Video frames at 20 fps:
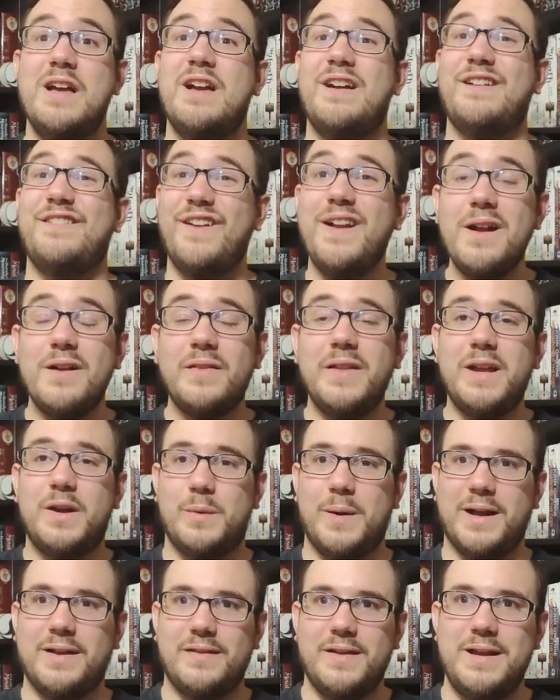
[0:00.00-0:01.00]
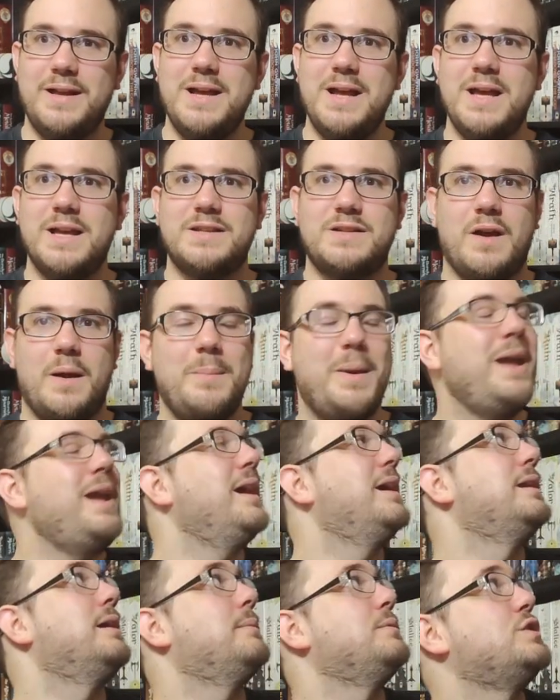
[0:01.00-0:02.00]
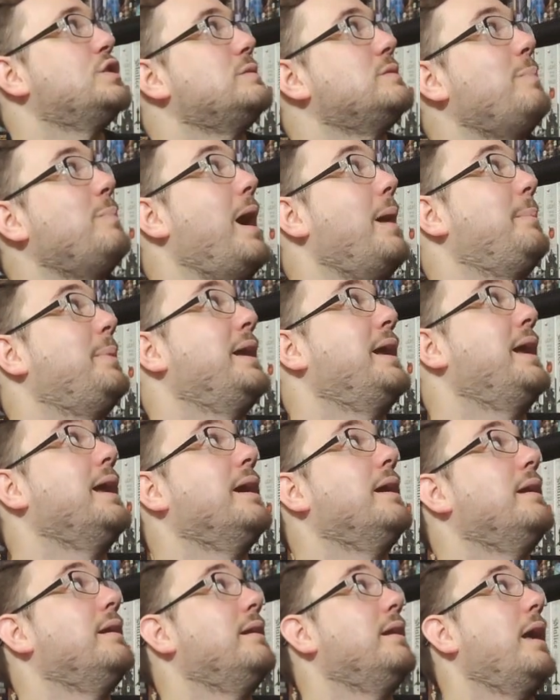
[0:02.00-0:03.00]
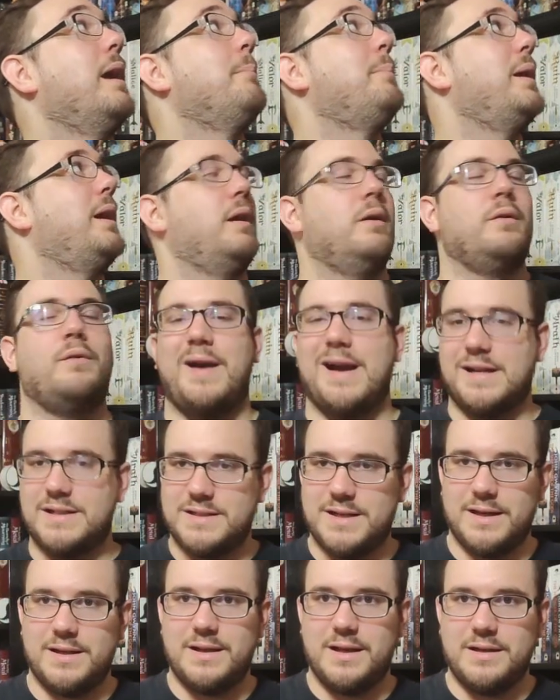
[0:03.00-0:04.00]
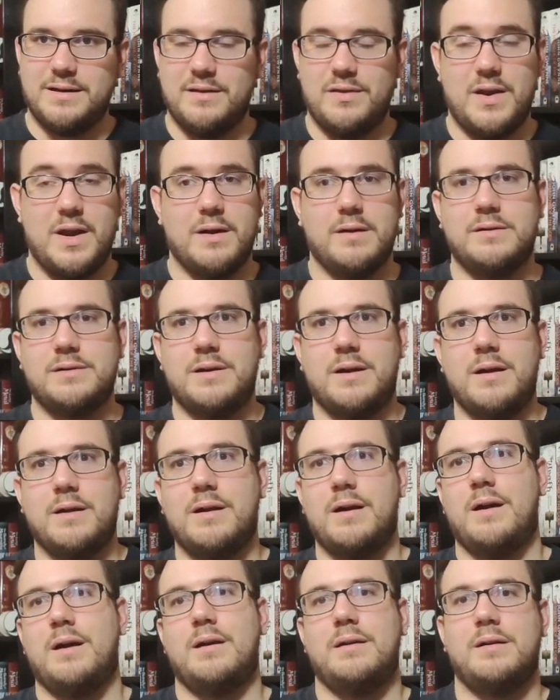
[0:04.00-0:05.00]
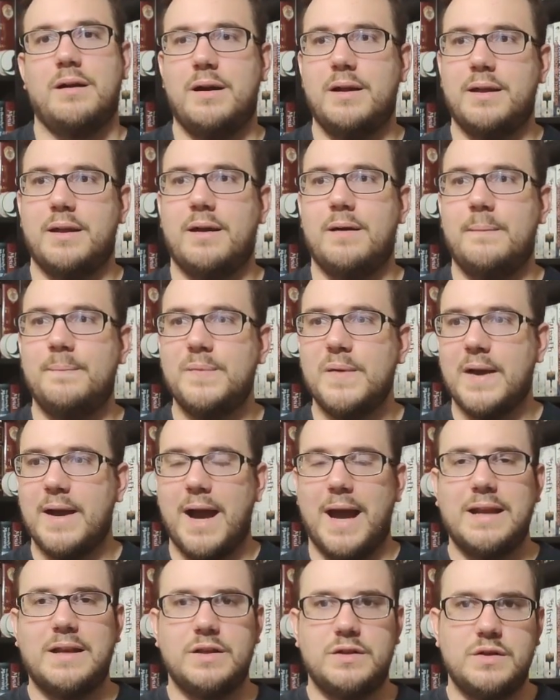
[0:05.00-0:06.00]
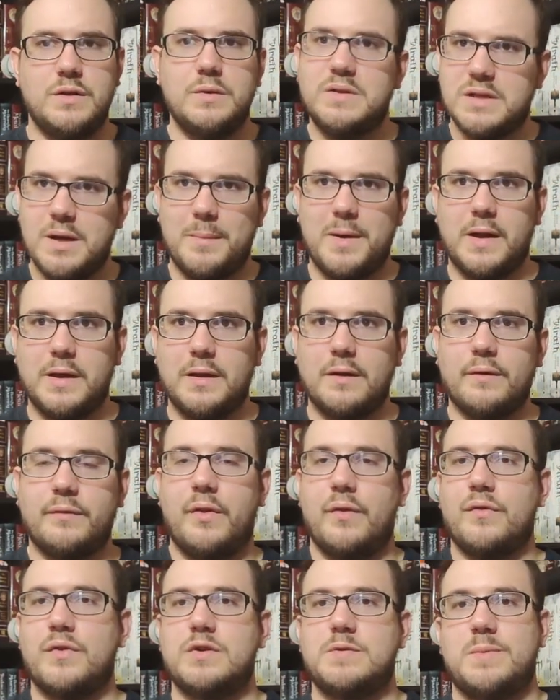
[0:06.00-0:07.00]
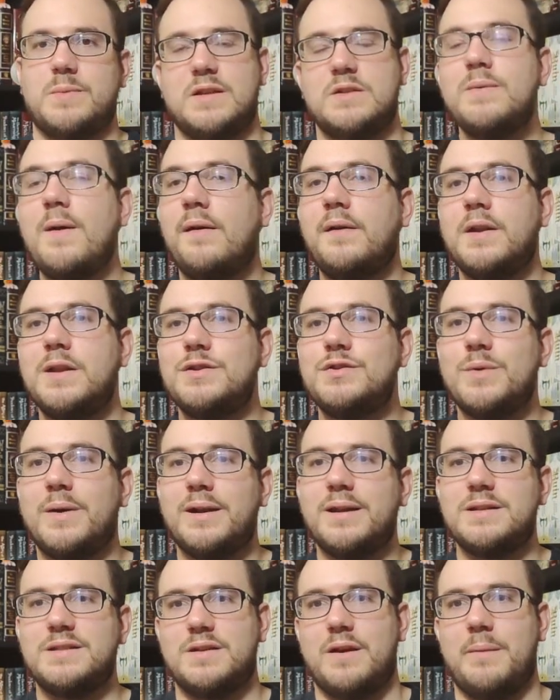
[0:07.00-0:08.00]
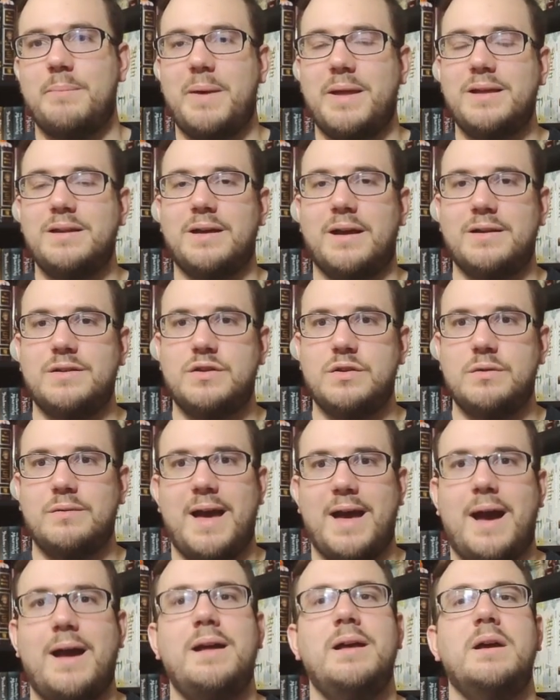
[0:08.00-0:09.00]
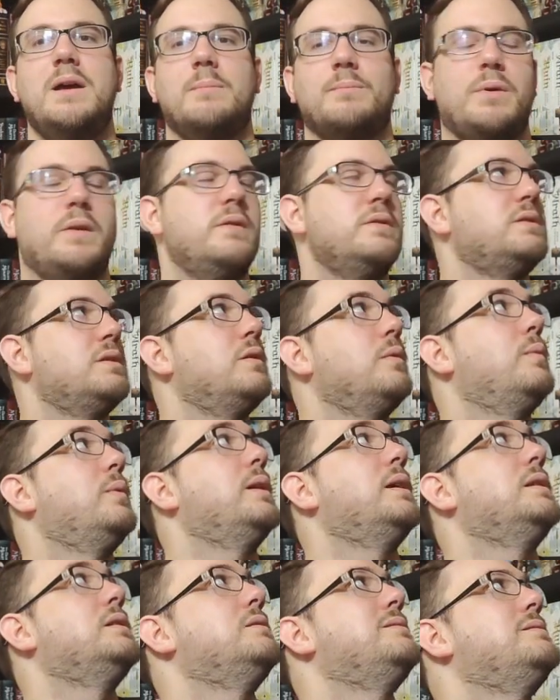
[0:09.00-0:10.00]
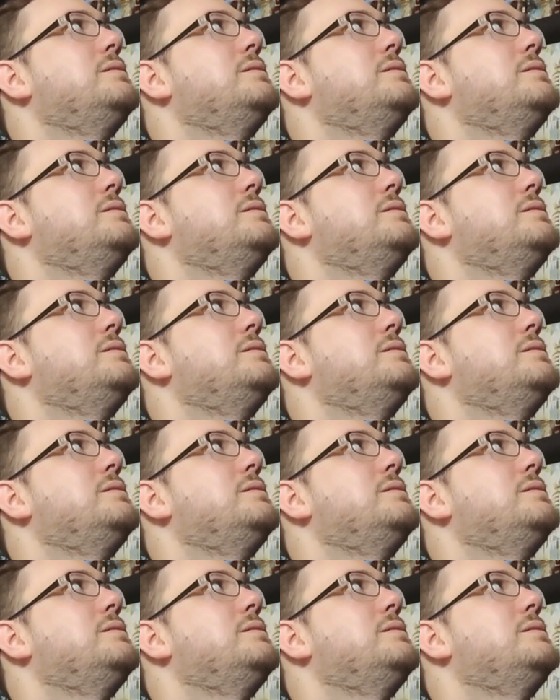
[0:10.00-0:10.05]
fairly quickly. So I may end up just popping in Empire of Grass and Into the Narrow Dark on audio. I did do some audio for the first one as well and enjoyed it, so I might do that. Brothers of the Wind